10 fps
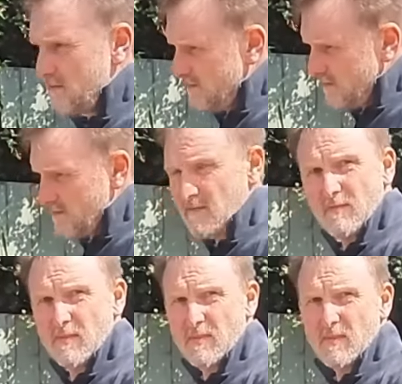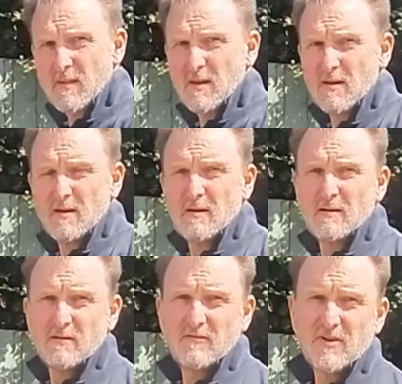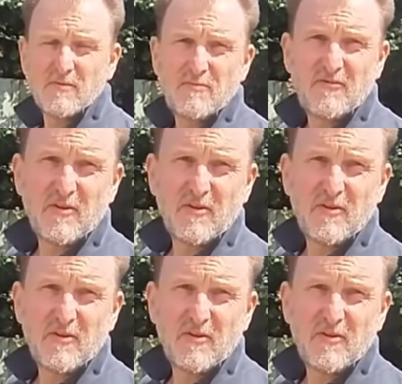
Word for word: Is that what we need for our shed?